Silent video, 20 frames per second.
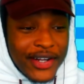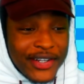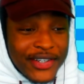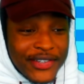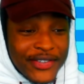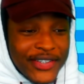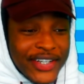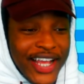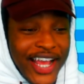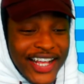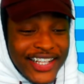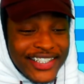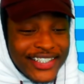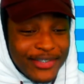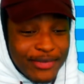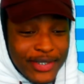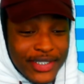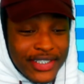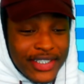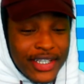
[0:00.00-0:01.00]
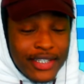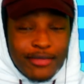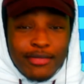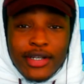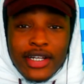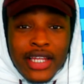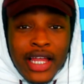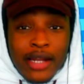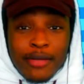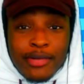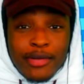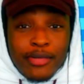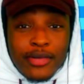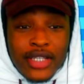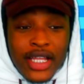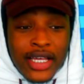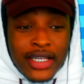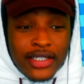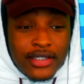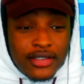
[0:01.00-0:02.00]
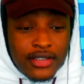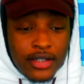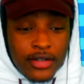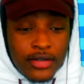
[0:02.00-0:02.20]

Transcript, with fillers: reacted BTS, but a lot of people like it, so